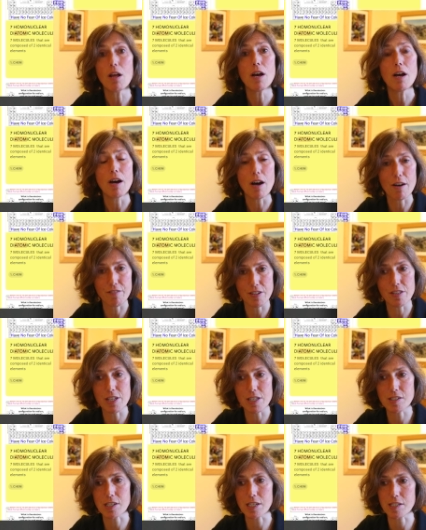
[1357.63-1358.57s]
of, in
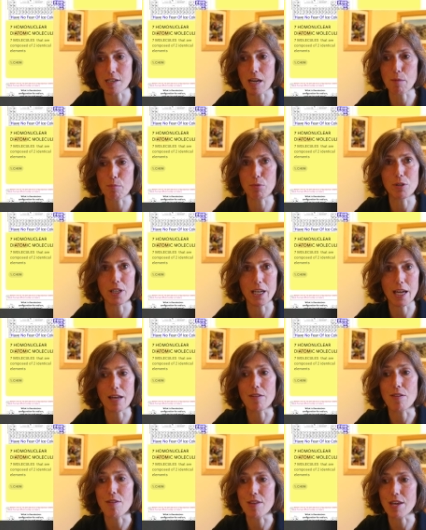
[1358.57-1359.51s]
this example
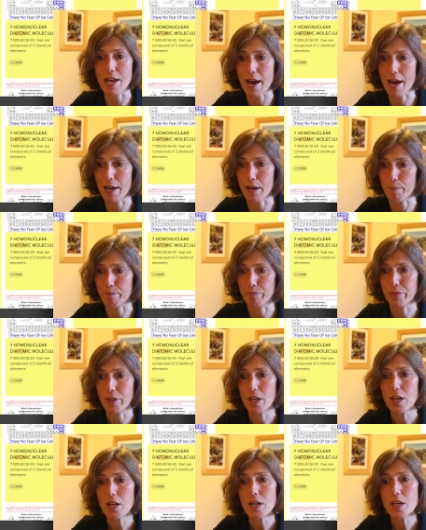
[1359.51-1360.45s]
again, the atom.
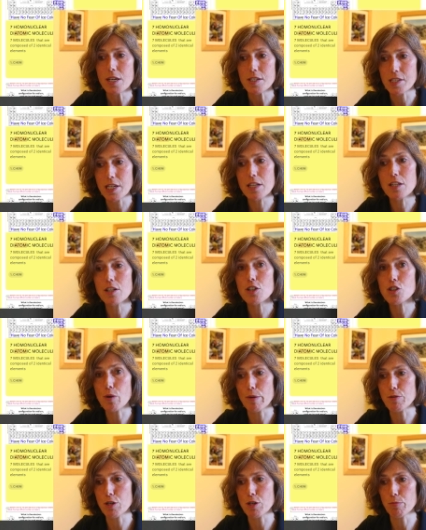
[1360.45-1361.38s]
See the
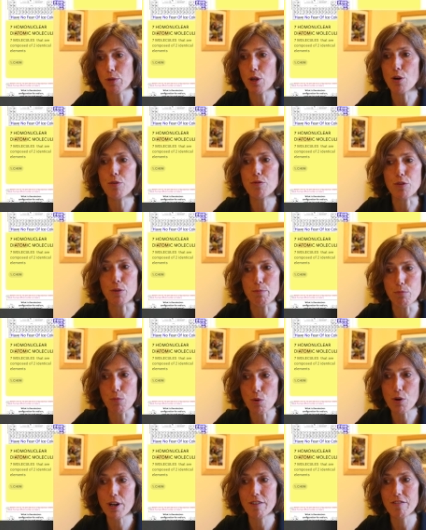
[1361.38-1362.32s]
description below for
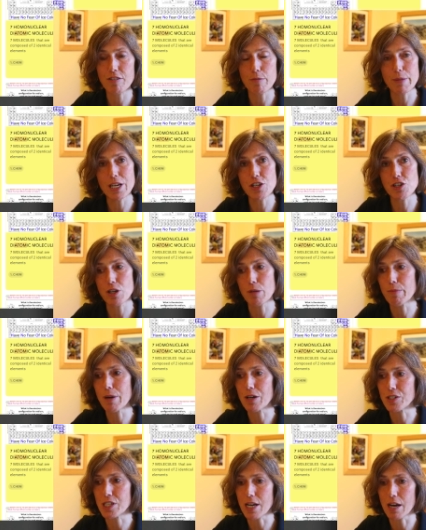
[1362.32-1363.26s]
more information
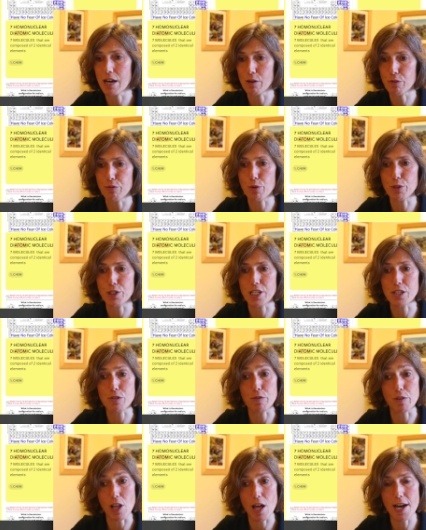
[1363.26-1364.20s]
about Tiago Forte's
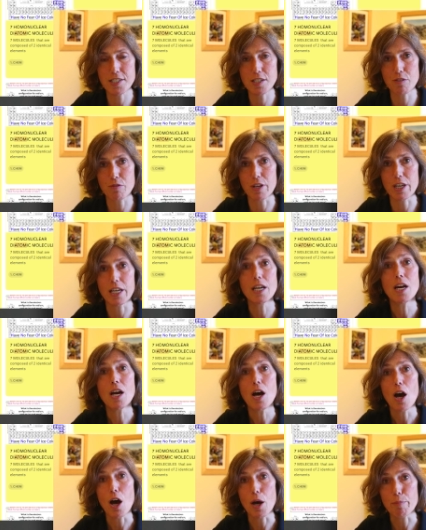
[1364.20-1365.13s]
philosophy
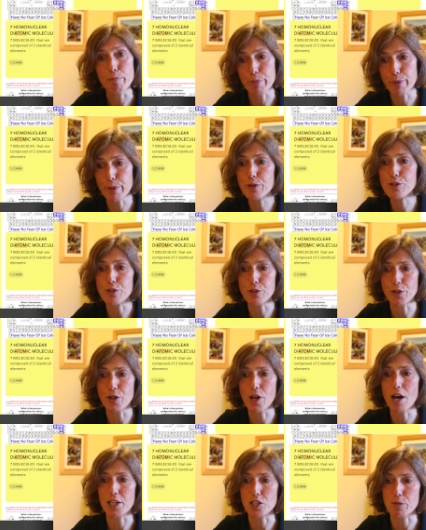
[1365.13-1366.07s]
on personal
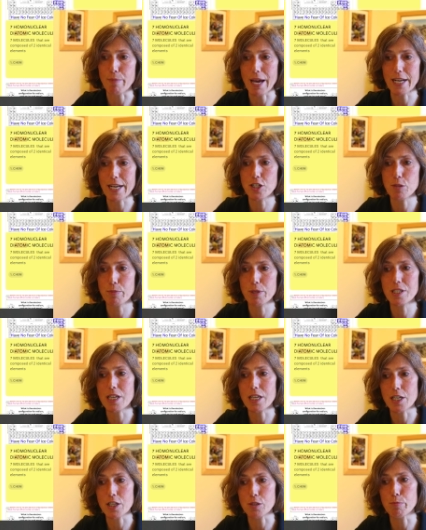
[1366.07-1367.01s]
knowledge management
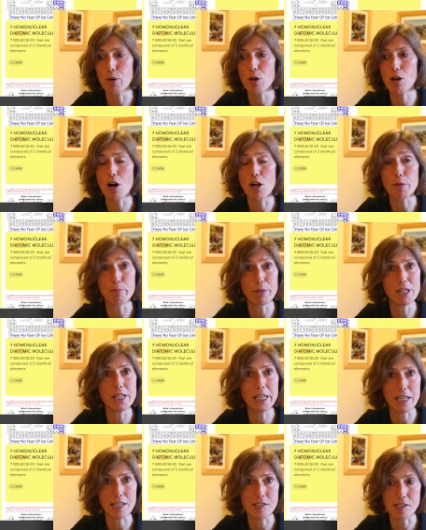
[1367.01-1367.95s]
in his book called
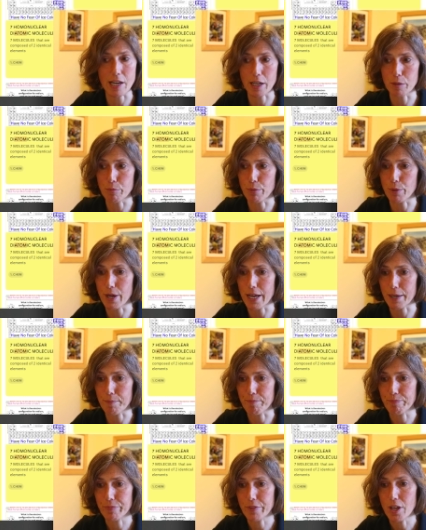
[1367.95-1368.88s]
Building a Second Brain.
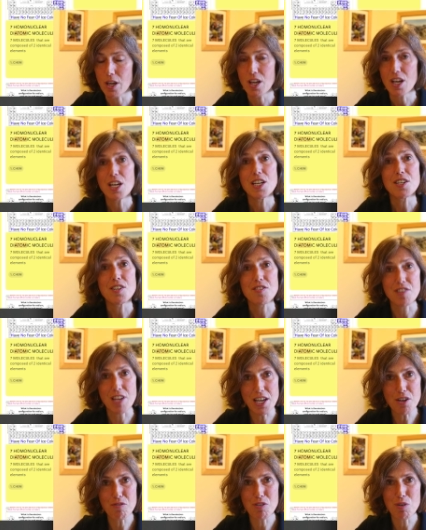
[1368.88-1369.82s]

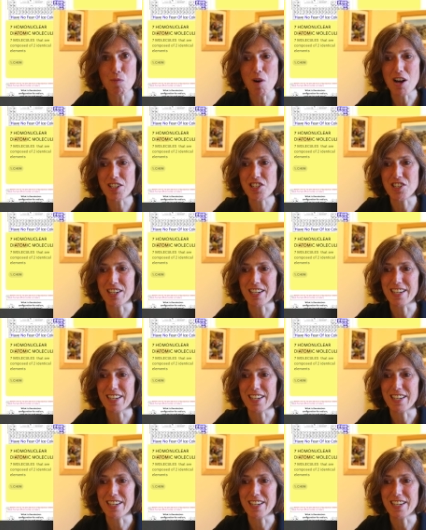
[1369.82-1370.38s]
Thank you for watching